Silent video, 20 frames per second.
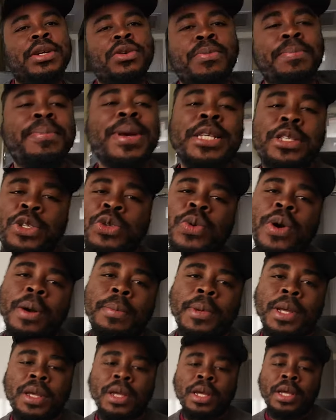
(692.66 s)
they will mess you
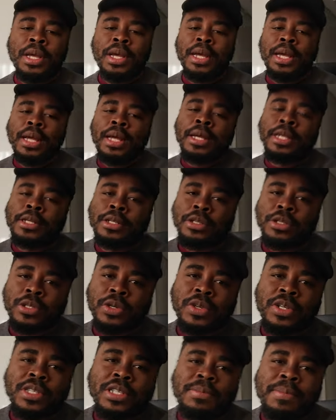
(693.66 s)
up.
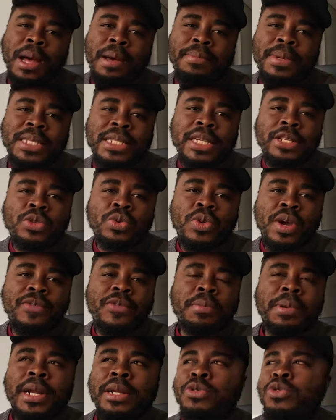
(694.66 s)
So this is my message to
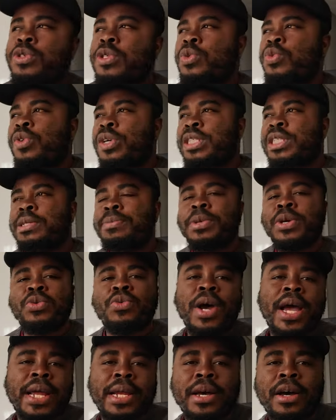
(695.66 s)
everybody who is watching me
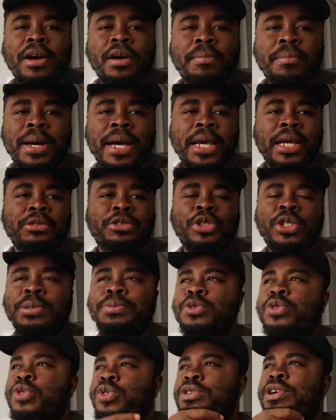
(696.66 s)
right now. My
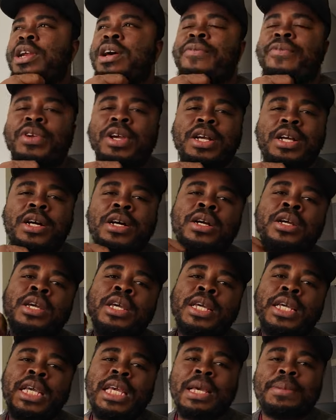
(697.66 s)
trip to South Africa,
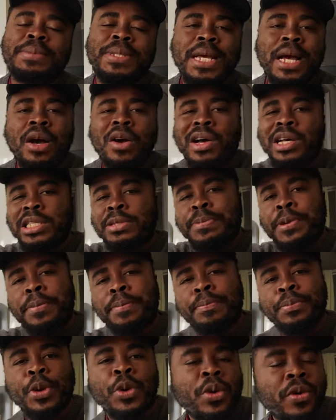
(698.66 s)
Cape Town, has
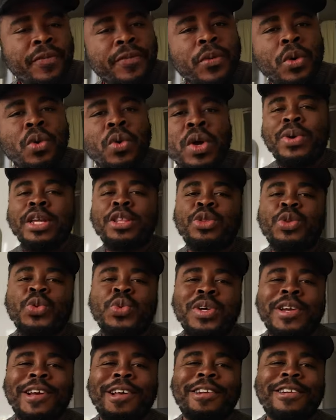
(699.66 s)
been beautiful. Went
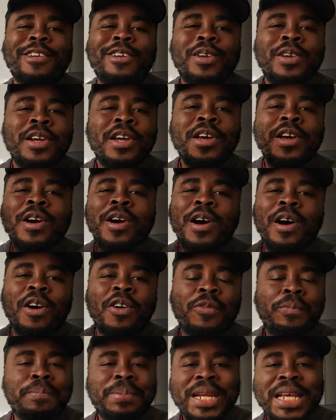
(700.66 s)
through a lot
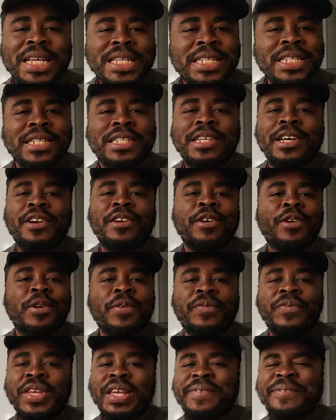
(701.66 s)
of places, a lot
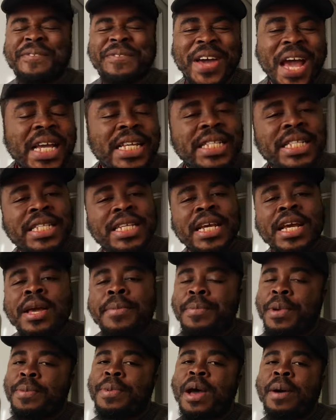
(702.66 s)
of events.
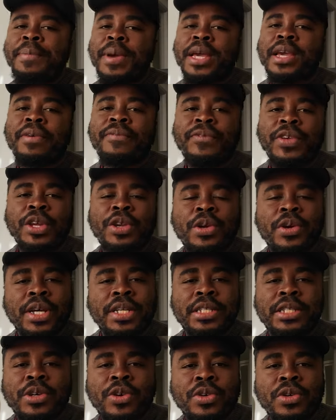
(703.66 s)
Maybe I'll make a video
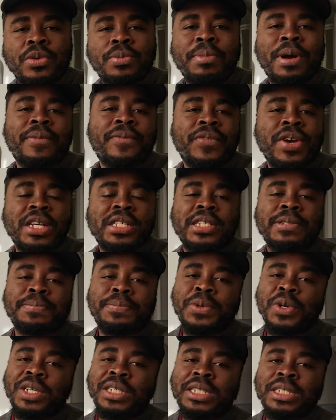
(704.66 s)
and tell you my first
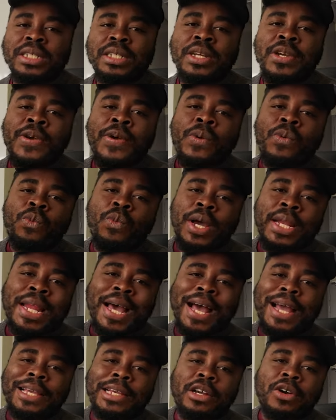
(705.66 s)
impression
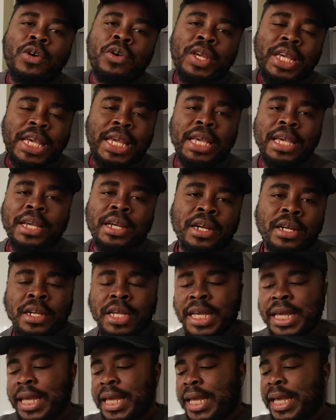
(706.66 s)
when I got here
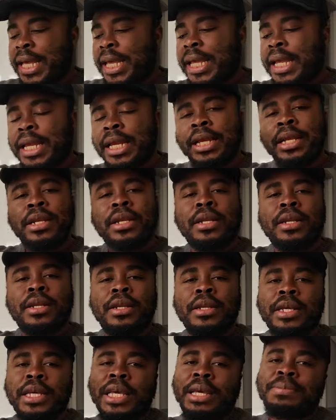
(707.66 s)
in
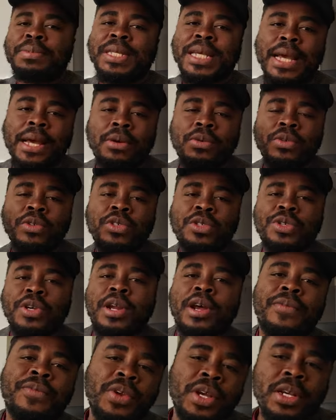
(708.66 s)
Cape Town,
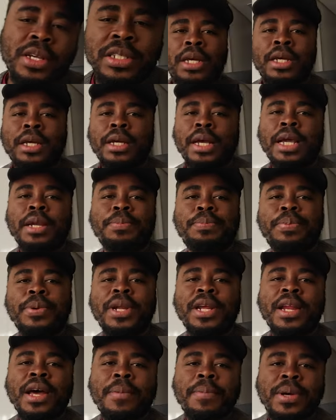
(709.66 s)
South Africa. And
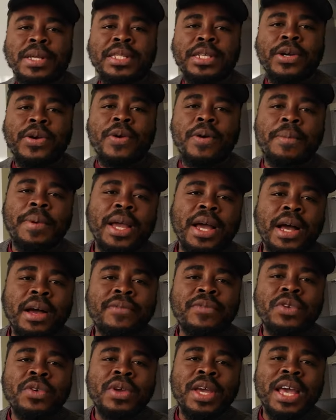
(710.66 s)
put it up as a comment.
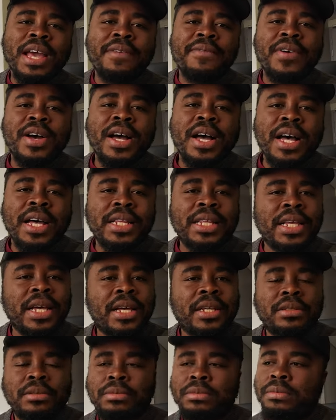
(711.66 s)
Have you ever had
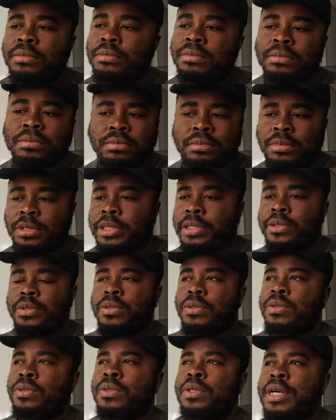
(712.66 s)
that, you
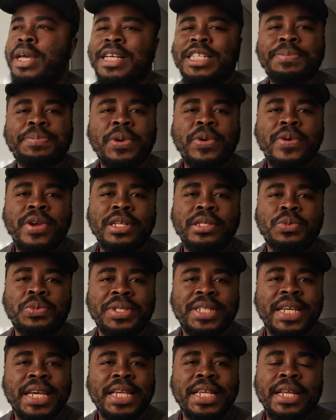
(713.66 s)
know, experience
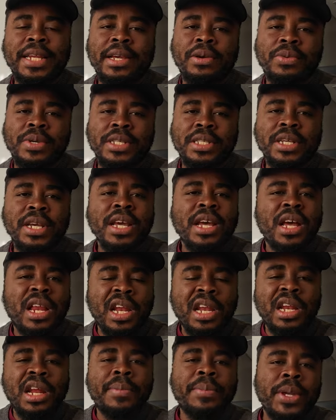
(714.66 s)
with Kenyan Airways?
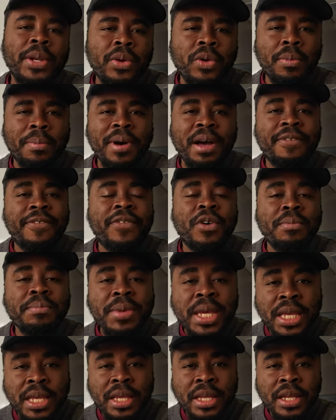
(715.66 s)
Let me know. But for
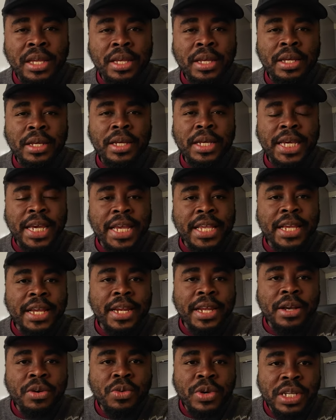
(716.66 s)
me,
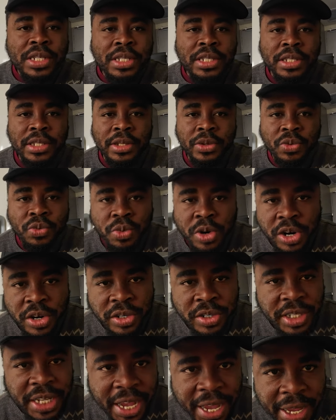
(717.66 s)
Kenyan Airways is the
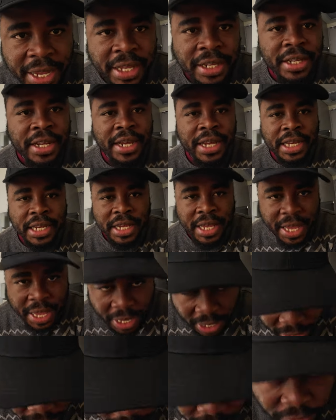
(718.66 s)
worst airline
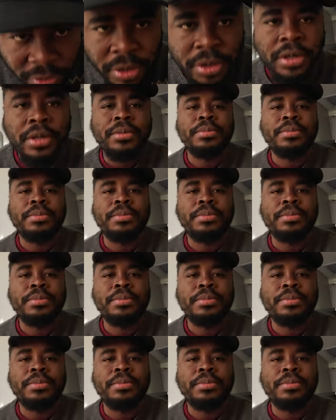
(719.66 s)
ever.